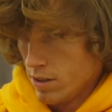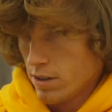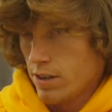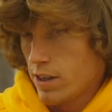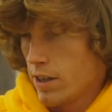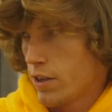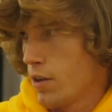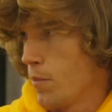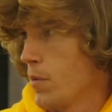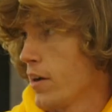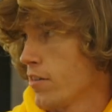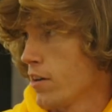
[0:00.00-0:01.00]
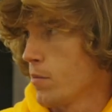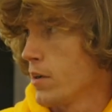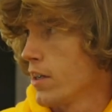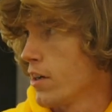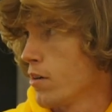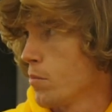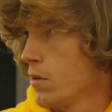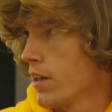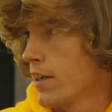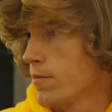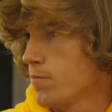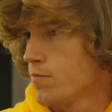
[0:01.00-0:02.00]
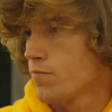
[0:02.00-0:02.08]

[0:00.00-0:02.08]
need it to impress anybody, you know. But like,